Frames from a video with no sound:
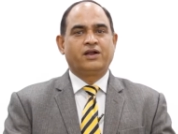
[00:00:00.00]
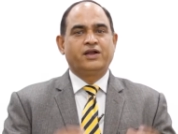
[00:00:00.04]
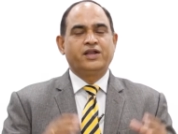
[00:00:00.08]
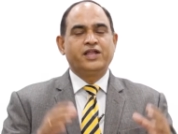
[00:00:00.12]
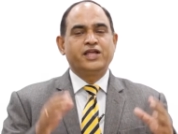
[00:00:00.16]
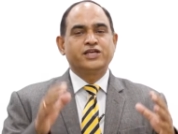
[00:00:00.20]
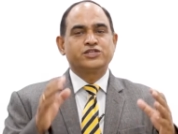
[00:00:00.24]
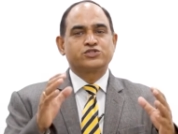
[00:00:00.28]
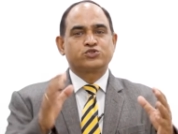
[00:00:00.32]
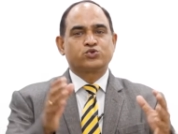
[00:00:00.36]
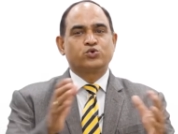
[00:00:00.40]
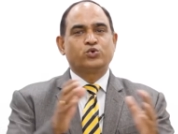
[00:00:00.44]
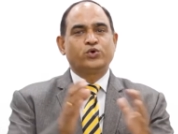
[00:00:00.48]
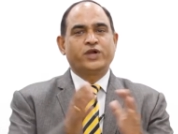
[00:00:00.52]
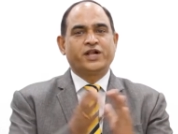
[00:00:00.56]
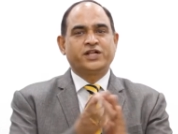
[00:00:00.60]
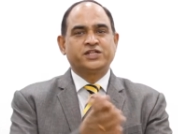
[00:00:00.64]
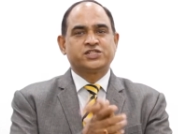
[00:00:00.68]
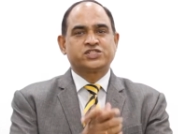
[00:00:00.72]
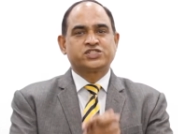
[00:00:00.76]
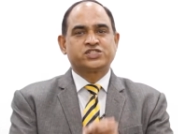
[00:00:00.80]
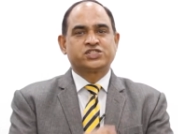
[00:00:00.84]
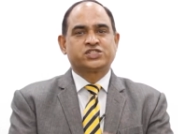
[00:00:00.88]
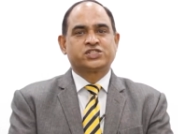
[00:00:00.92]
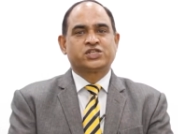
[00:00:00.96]
Dear
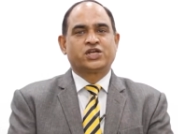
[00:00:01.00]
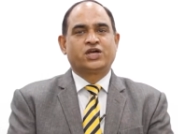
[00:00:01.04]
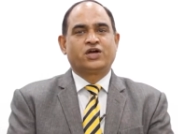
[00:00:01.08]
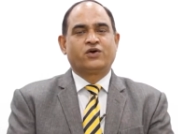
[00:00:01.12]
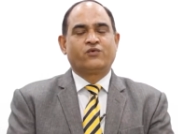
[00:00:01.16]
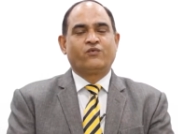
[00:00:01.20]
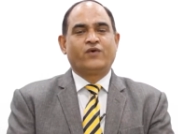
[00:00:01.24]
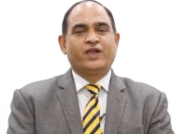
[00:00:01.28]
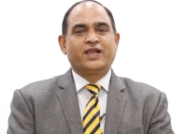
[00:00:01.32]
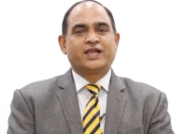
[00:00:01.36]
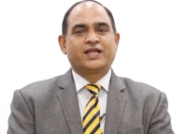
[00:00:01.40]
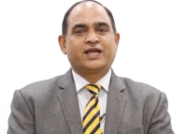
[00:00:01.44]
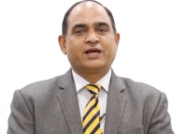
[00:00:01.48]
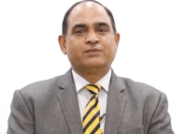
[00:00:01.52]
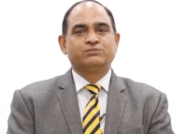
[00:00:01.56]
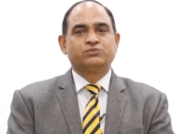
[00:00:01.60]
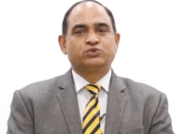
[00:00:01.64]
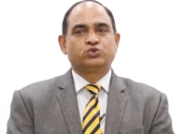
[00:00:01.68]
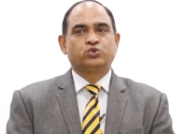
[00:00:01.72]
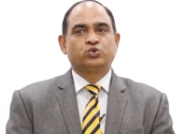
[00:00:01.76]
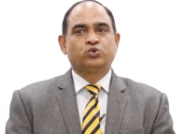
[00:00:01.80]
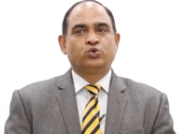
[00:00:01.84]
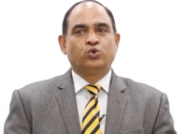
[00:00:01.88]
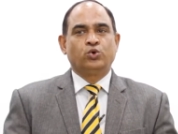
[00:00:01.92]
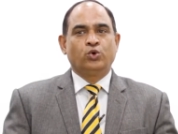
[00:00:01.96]
students,
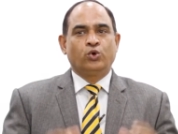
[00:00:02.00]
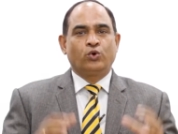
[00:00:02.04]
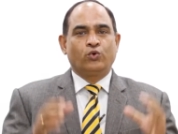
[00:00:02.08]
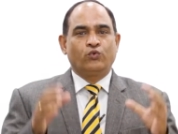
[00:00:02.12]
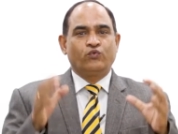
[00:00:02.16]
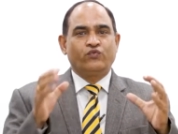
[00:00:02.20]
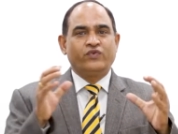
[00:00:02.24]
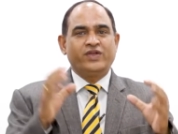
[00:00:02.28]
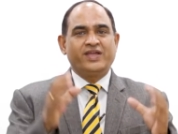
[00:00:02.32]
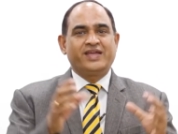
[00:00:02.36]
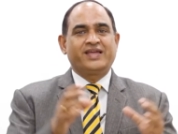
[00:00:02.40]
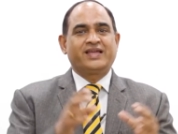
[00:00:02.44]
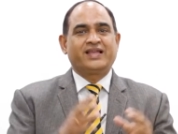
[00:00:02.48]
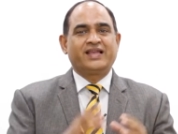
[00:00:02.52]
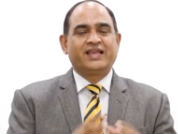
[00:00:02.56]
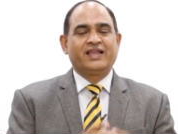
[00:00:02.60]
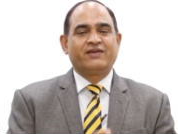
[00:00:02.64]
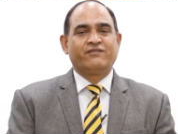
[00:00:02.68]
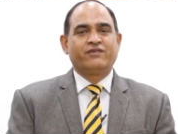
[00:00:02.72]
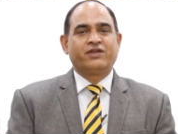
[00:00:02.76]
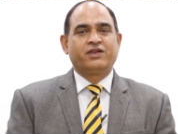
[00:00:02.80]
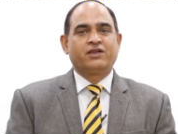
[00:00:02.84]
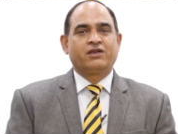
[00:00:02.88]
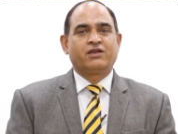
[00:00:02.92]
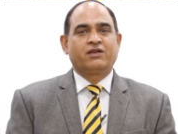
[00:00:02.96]
welcome to week
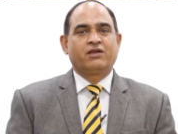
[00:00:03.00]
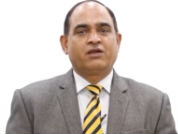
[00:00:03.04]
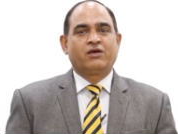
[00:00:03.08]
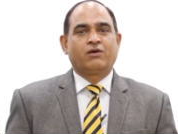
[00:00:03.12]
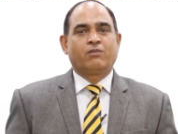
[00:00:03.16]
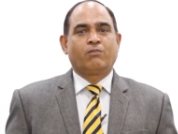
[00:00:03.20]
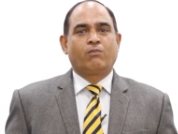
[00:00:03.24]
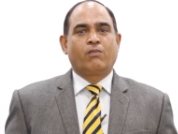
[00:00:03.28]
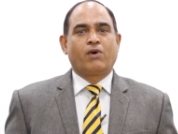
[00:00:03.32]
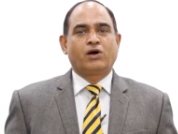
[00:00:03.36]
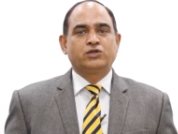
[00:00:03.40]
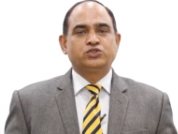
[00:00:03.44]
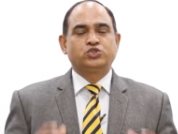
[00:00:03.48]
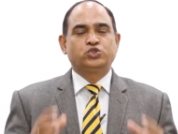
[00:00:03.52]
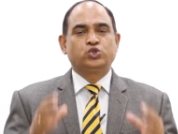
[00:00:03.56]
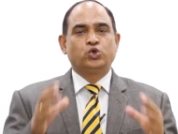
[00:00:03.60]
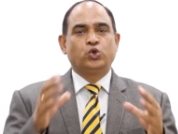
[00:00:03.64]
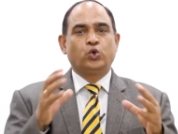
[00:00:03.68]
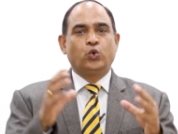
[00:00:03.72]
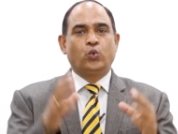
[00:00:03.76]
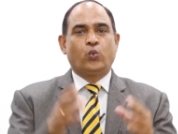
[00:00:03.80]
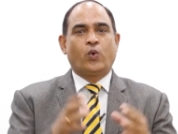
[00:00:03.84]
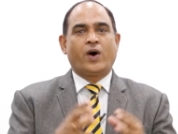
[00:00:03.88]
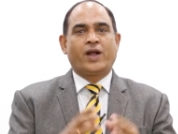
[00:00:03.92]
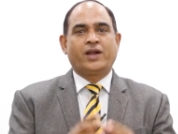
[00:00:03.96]
11,
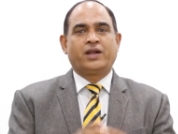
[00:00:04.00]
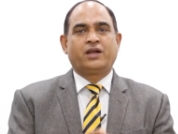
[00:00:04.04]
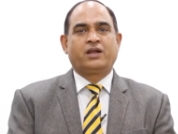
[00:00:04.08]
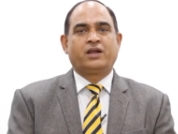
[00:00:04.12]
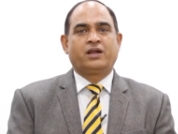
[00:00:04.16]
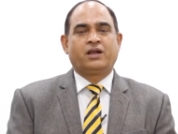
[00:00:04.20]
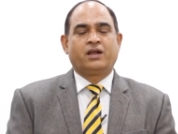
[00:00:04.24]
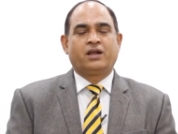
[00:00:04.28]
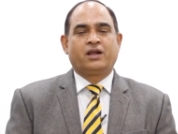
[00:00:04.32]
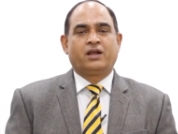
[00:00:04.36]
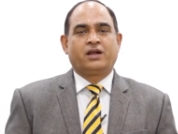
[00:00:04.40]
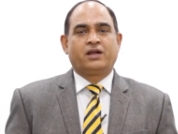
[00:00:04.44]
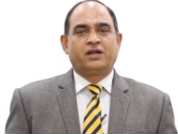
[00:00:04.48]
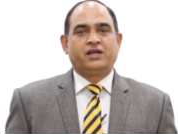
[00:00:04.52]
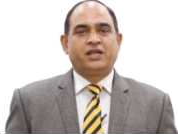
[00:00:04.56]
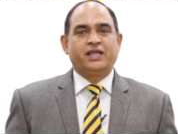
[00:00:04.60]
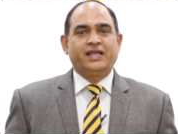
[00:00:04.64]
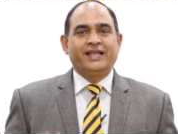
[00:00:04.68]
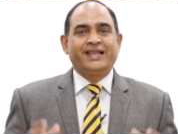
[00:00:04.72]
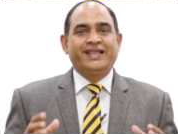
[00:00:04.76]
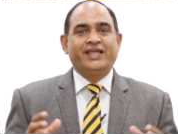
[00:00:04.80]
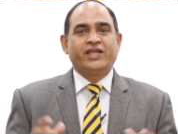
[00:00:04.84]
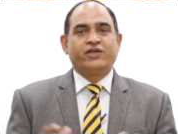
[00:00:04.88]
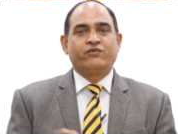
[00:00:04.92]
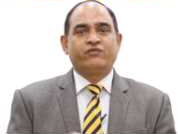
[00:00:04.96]
module 1,
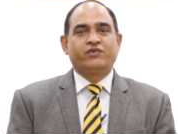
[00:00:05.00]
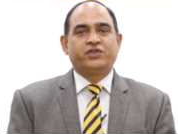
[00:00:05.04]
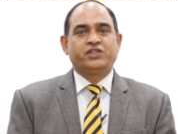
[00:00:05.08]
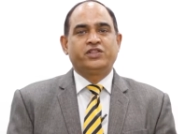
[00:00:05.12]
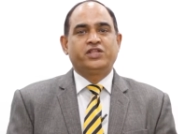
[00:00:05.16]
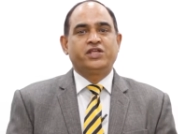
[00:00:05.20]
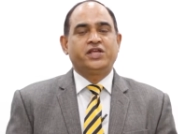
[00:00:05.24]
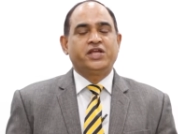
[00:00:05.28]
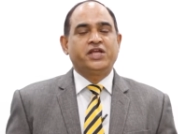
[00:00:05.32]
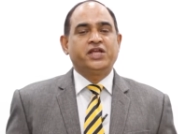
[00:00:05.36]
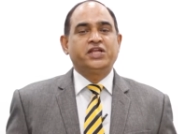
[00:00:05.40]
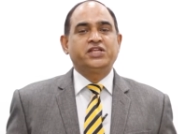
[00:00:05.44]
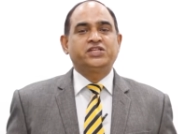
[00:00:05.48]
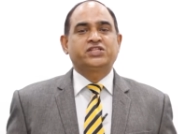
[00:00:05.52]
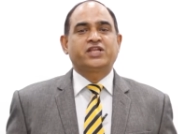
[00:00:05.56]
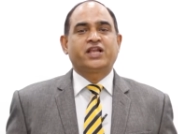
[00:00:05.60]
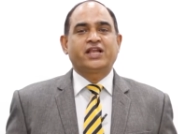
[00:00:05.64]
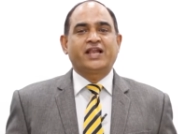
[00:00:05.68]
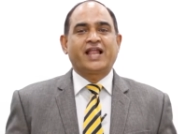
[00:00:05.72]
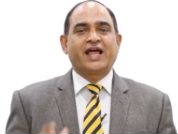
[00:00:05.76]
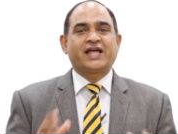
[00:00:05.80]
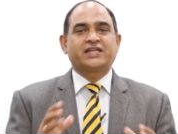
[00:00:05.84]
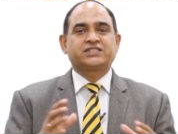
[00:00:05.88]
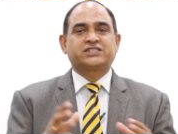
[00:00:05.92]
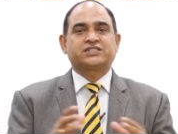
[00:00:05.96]
dealing with the
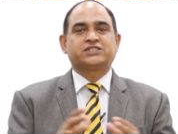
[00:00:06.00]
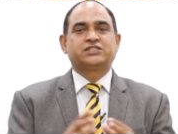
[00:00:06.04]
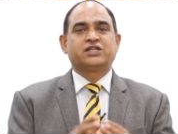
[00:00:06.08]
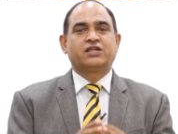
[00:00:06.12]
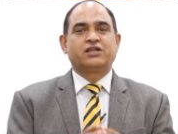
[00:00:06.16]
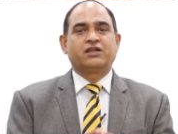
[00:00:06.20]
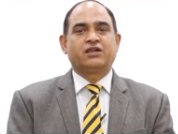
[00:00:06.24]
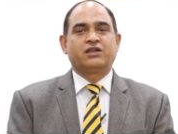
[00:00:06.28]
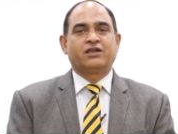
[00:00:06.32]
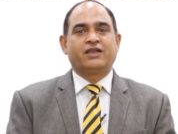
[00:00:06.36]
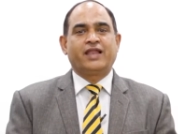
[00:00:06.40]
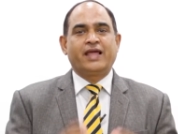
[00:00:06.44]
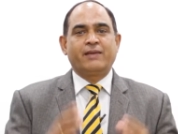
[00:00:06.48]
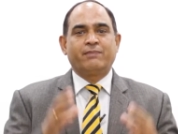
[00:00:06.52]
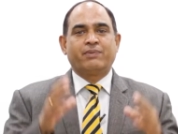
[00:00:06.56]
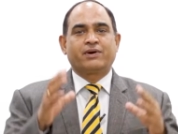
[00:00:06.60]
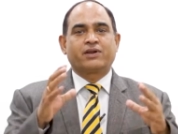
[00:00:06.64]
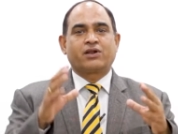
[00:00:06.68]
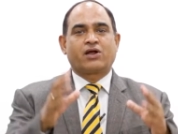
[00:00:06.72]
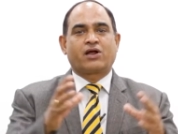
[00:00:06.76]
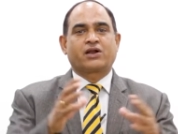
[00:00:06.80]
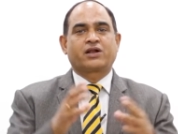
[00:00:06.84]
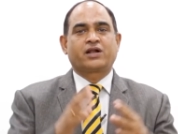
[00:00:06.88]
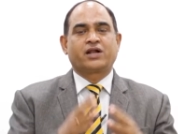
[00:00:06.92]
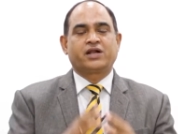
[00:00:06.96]
International
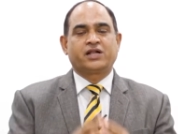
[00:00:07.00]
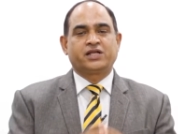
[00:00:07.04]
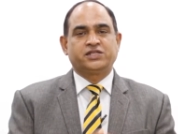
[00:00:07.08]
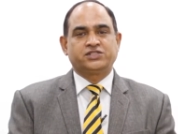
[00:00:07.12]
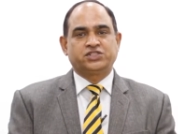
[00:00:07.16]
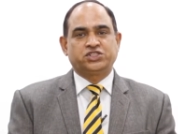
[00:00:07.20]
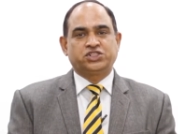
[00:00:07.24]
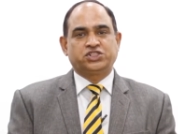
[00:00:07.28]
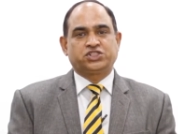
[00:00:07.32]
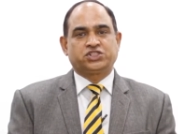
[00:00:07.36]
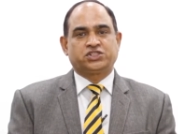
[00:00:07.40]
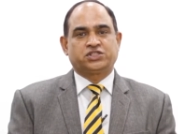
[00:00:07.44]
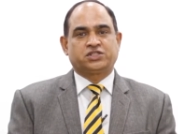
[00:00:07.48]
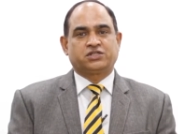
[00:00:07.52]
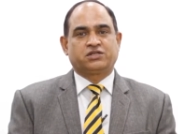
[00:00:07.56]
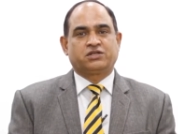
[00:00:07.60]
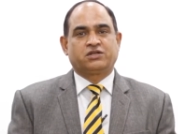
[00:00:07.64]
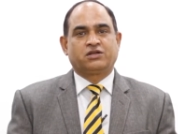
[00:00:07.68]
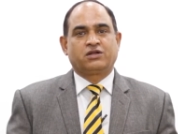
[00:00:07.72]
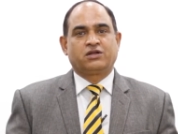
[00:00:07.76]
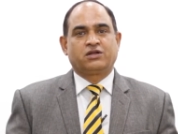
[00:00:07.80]
Labour Organization.